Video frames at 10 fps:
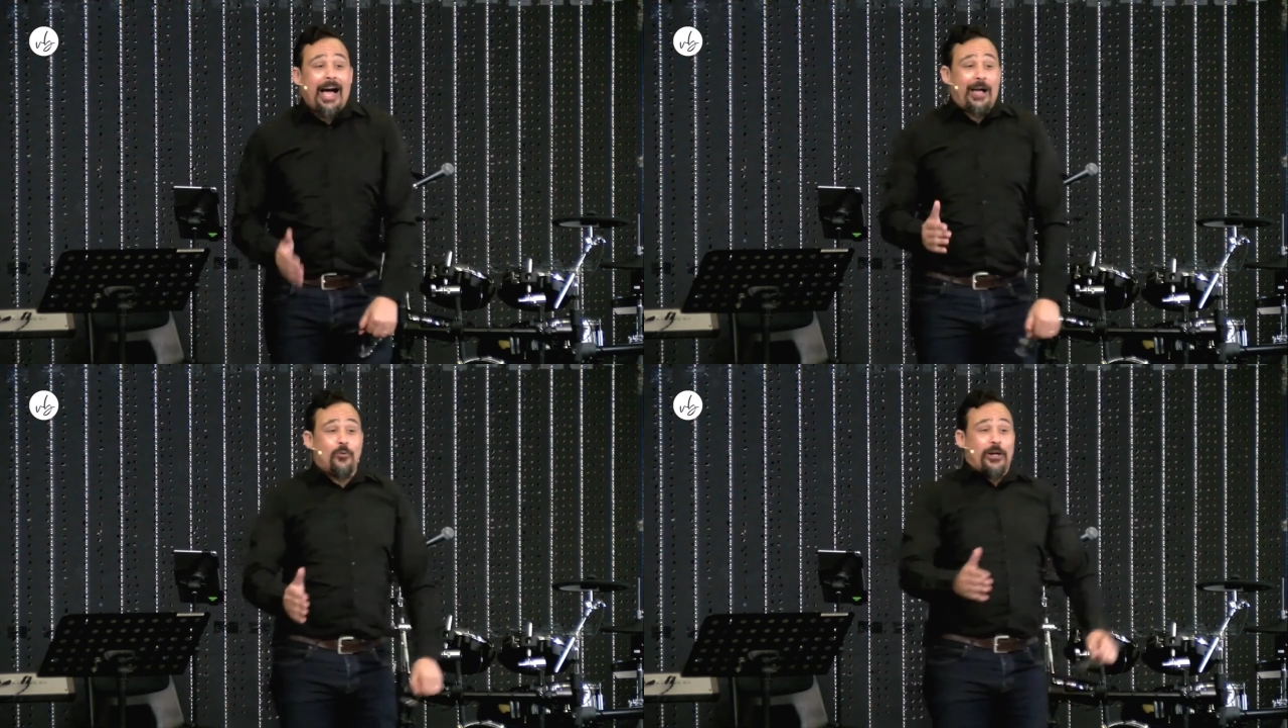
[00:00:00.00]

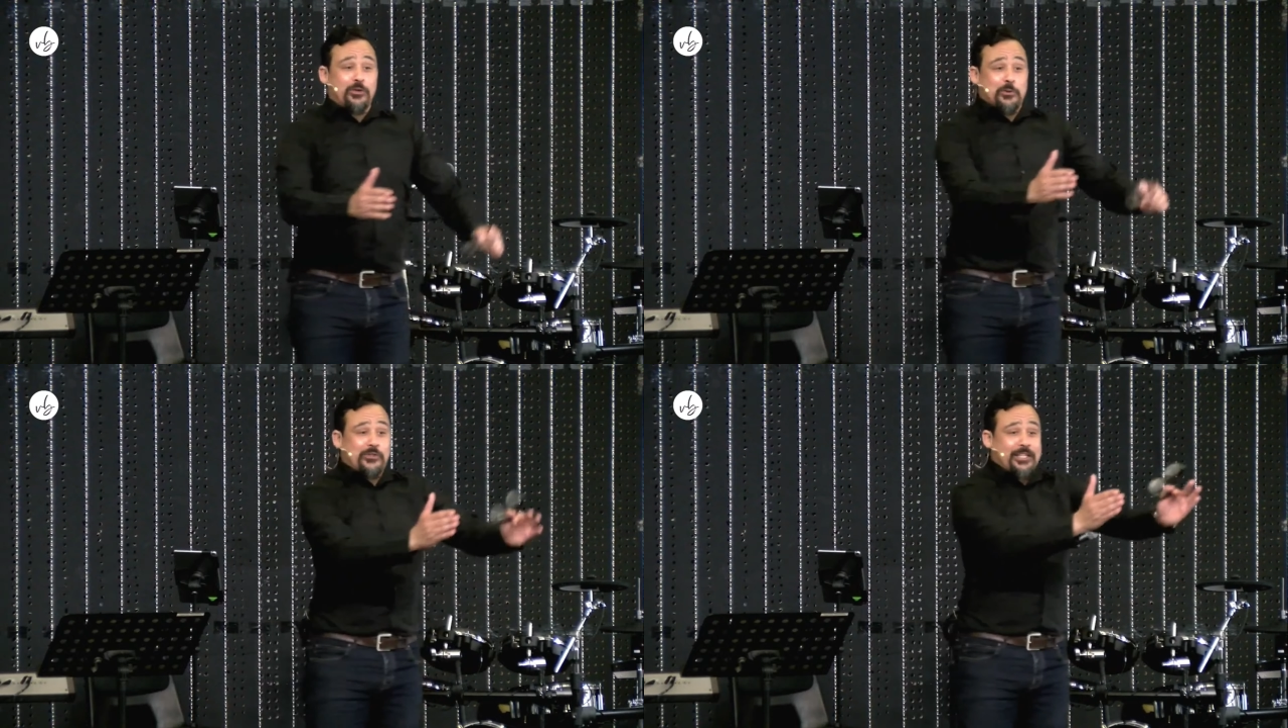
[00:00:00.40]
I
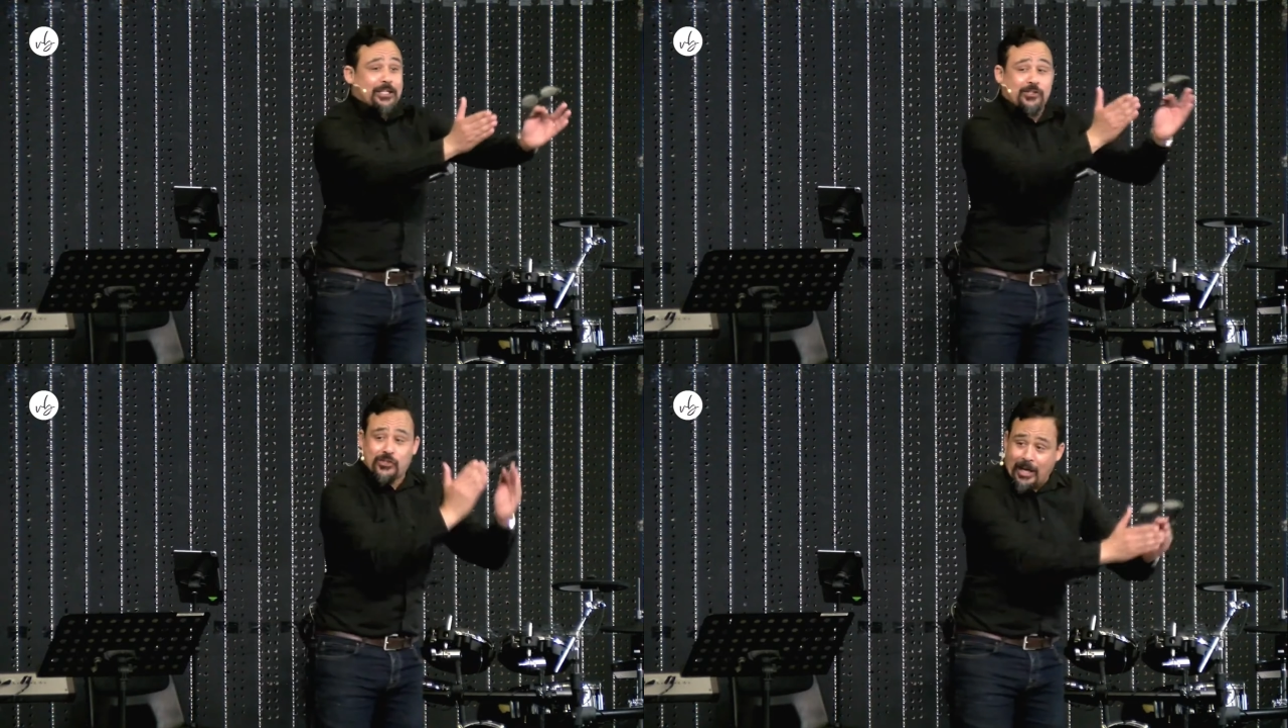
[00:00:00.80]
want to see
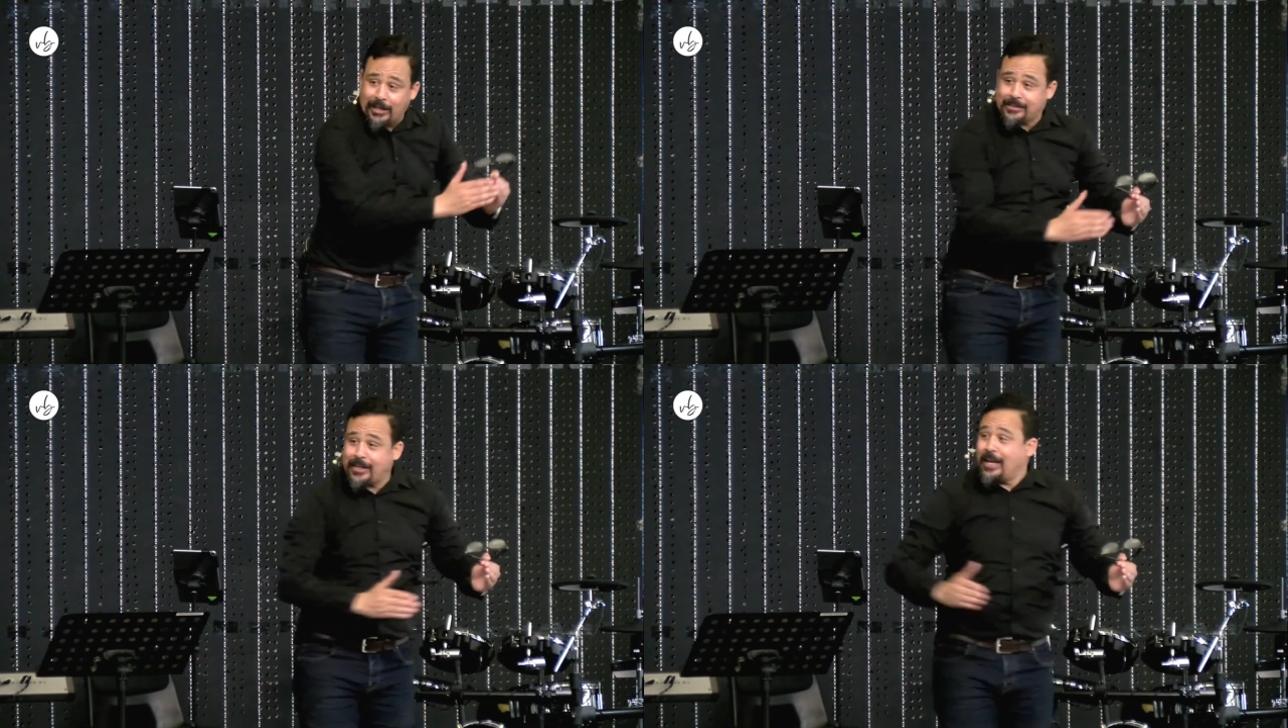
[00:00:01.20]
it
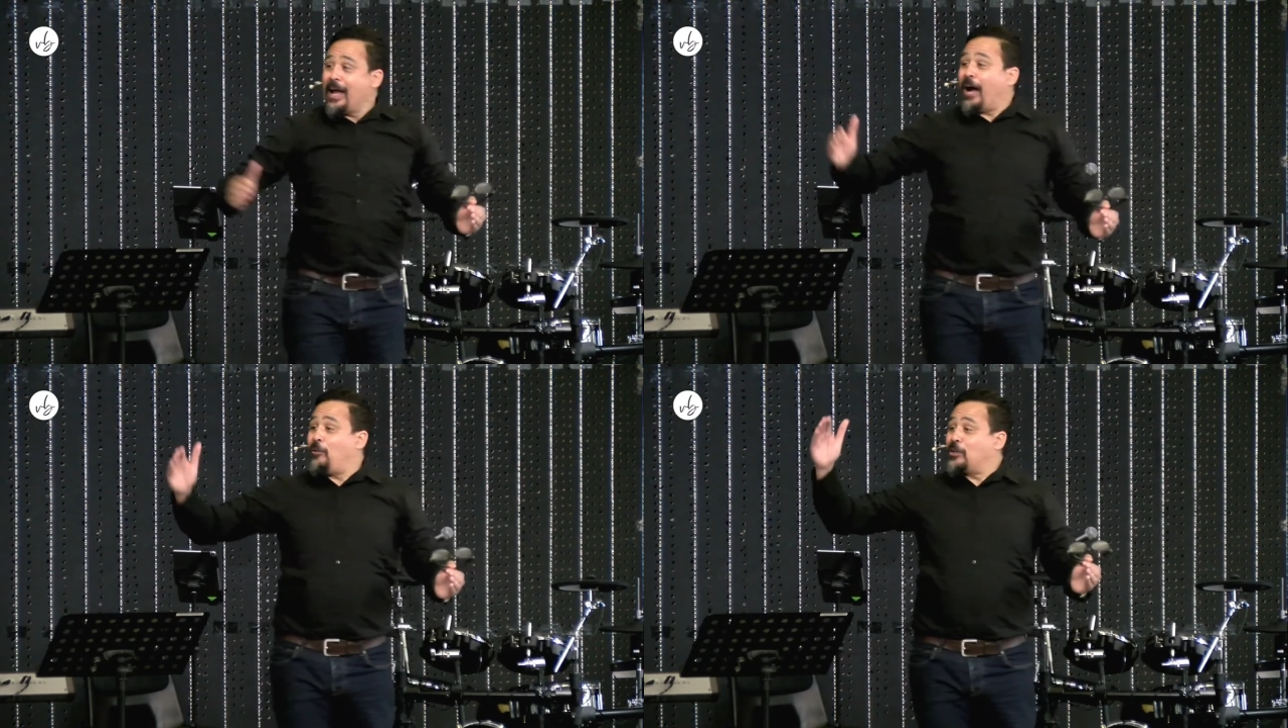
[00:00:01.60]
starting,
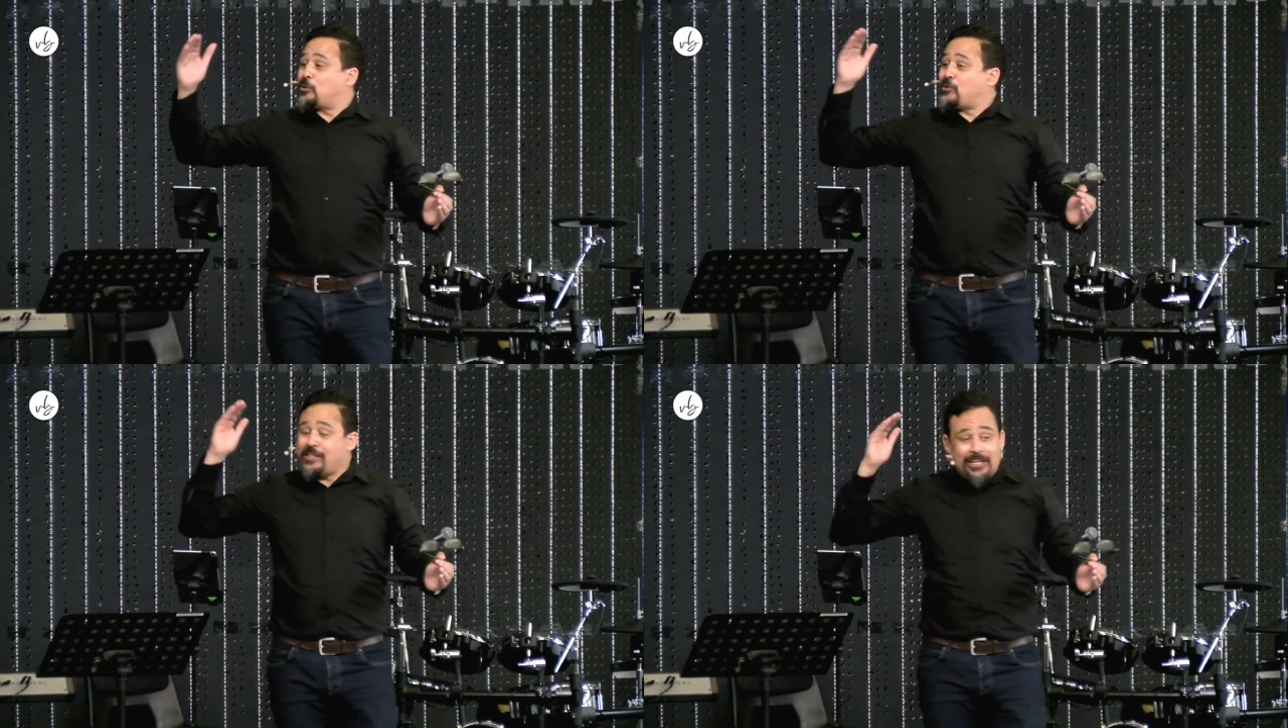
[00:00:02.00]
I want
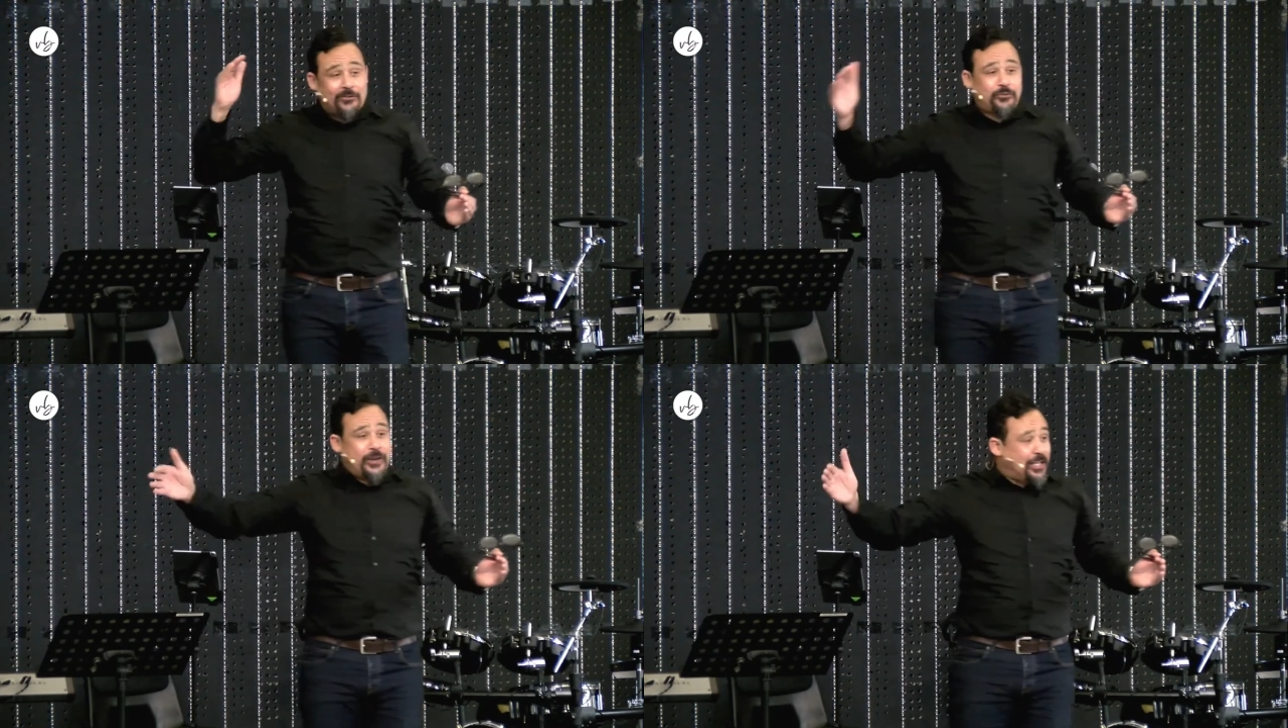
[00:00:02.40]
to see
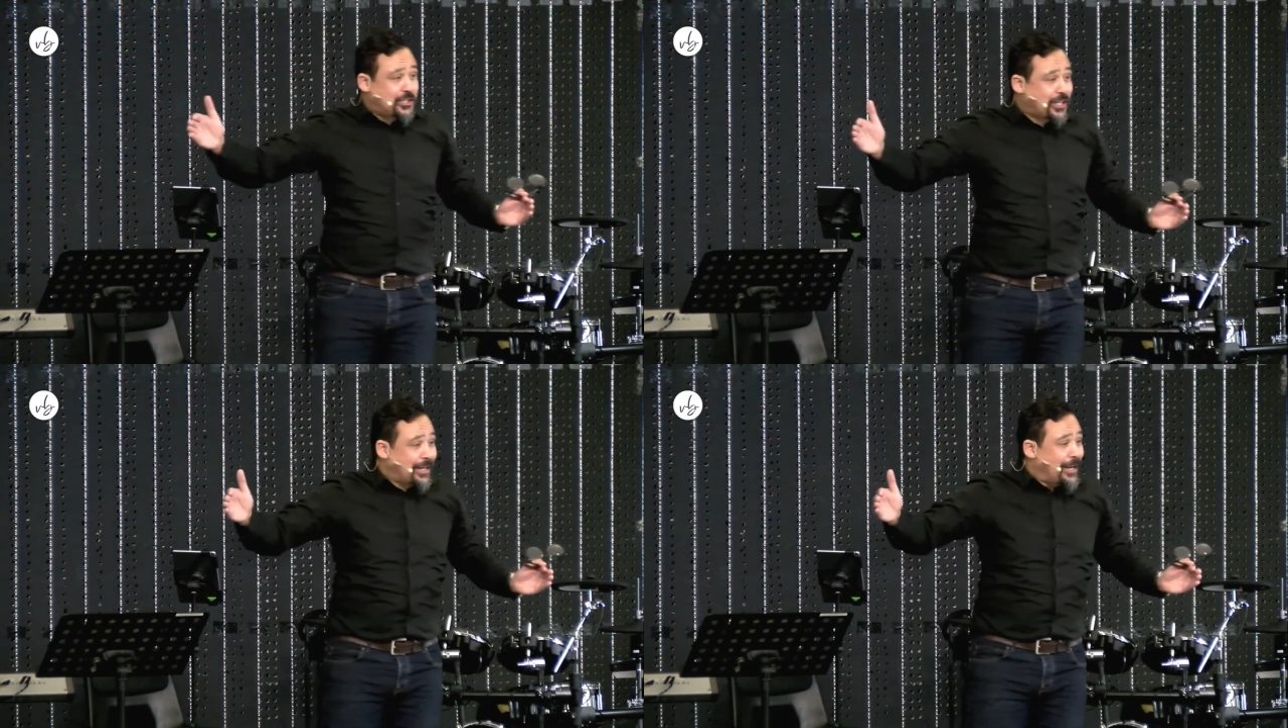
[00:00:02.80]
it
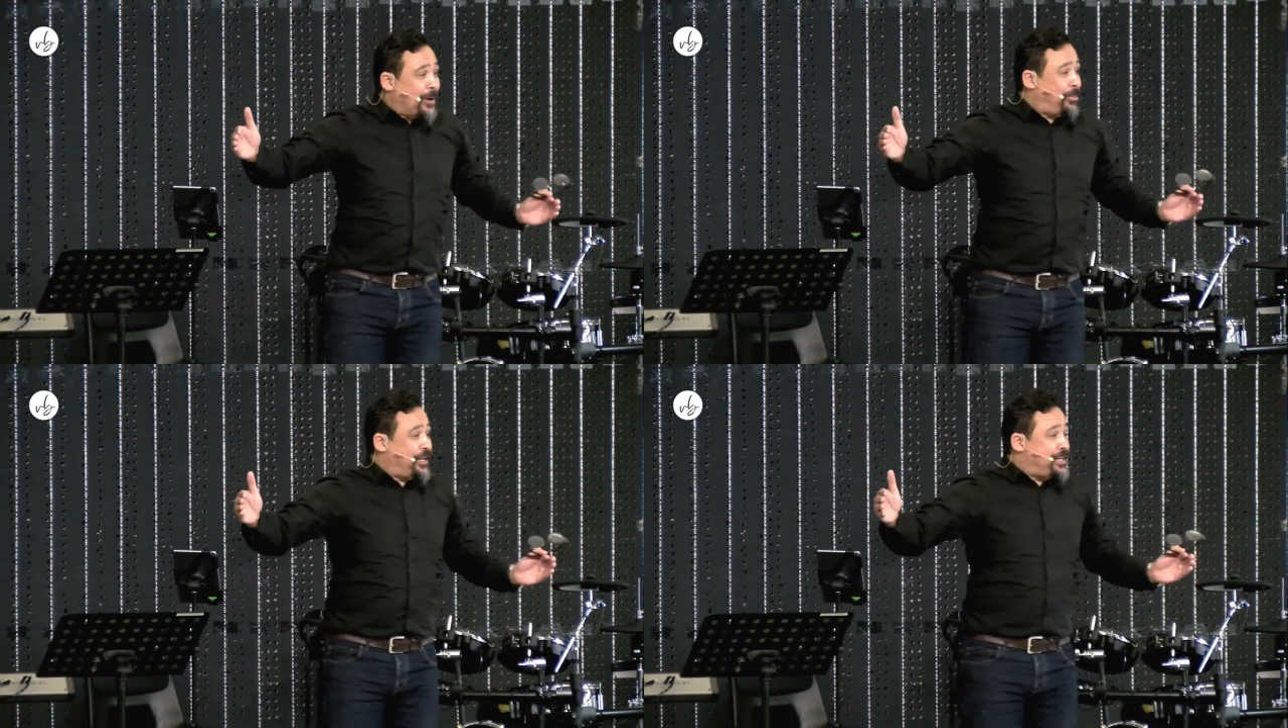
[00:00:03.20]
finishing,
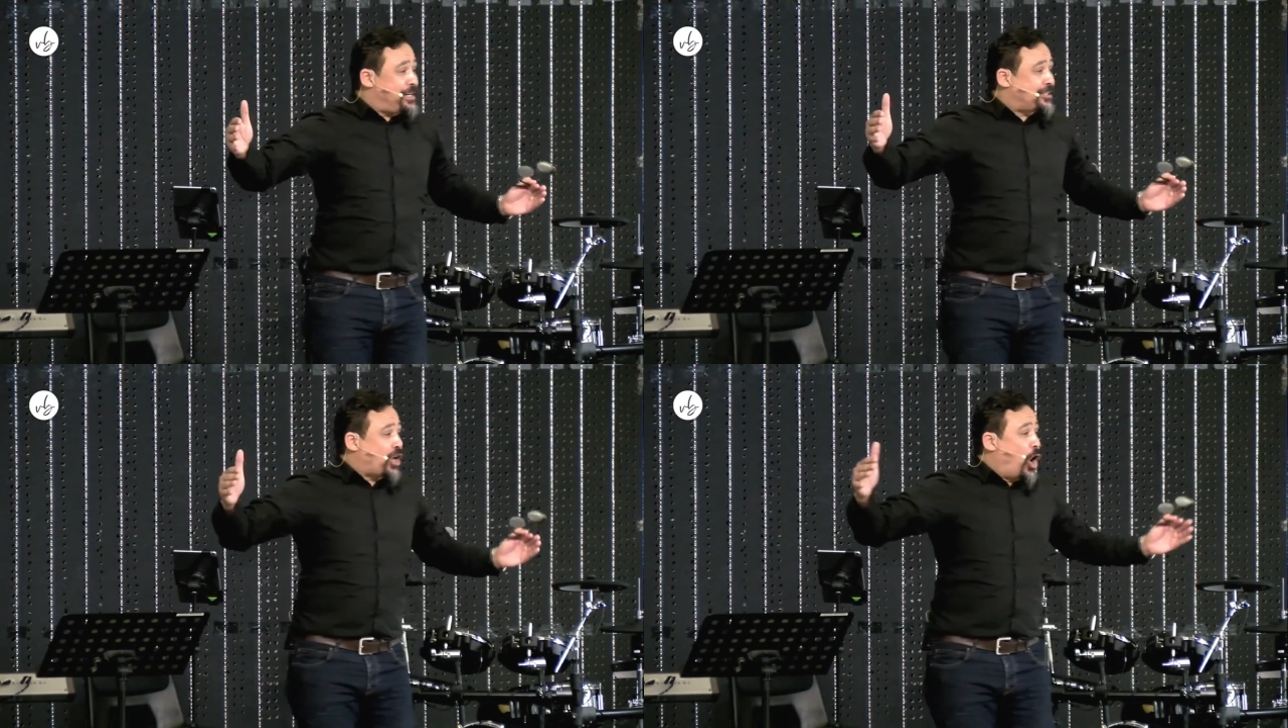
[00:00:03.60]
but it is